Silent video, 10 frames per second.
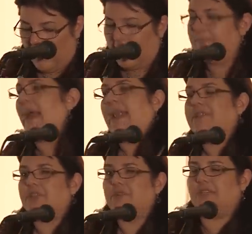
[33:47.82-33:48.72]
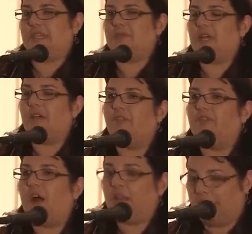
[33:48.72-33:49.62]
and Ben too seems to have
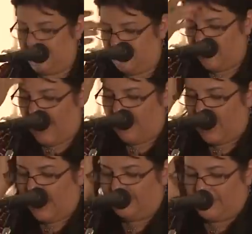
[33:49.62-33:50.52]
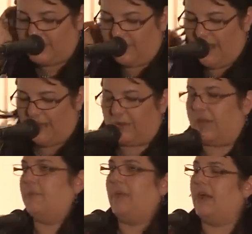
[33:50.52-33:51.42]
fallen in with that population of
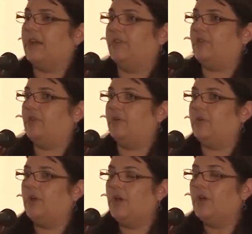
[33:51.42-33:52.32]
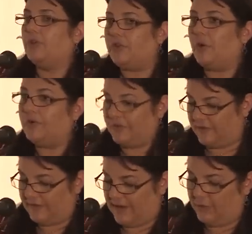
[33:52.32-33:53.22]
African Americans who chose to
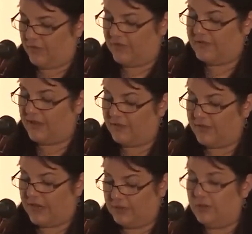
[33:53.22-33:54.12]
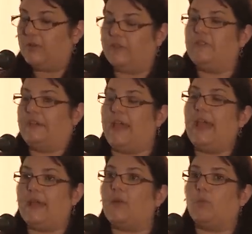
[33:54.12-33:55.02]
stay with the devil they knew, to
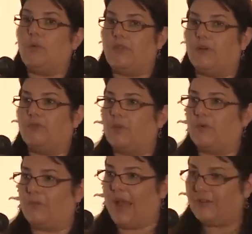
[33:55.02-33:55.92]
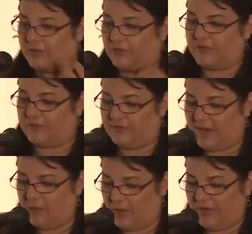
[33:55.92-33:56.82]
stay with their former masters, to
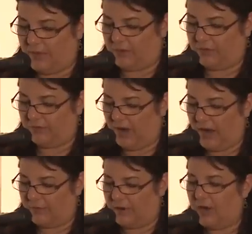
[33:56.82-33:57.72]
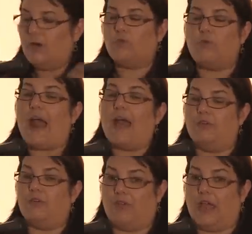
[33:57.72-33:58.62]
stay where they were from,
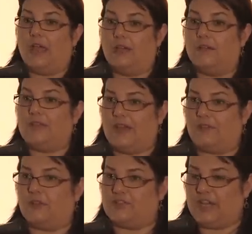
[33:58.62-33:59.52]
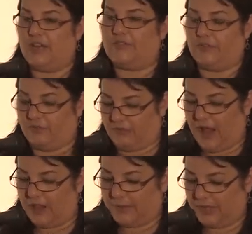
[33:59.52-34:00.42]
rather than take their chances
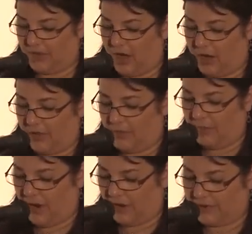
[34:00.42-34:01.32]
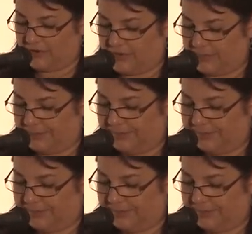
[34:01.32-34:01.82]
following along on the march.